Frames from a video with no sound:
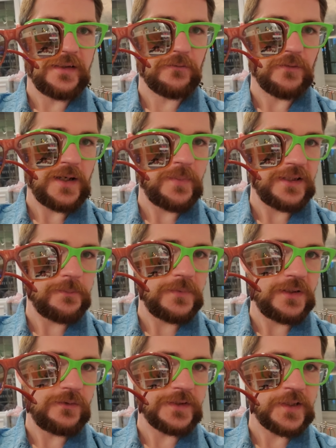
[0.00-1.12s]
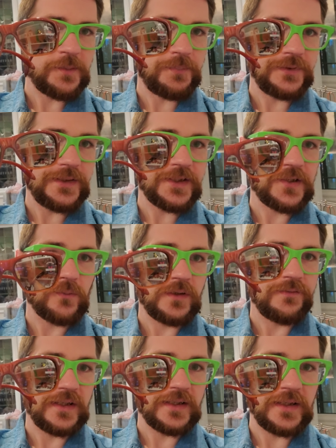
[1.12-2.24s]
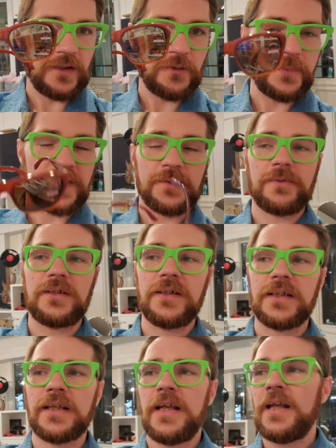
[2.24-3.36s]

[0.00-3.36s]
and right about the middle it splits where you've got that open spot.